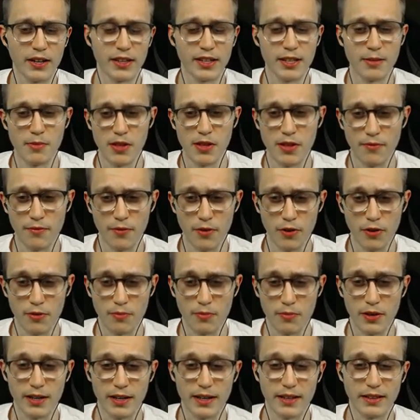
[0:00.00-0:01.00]
hit them in the
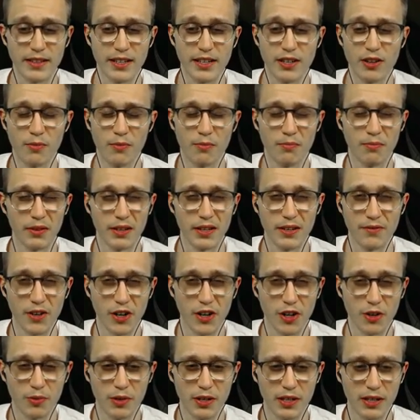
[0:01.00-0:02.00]
vertebrae and they don't bleed
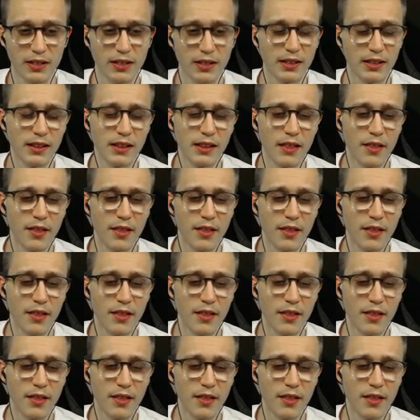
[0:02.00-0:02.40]
very well,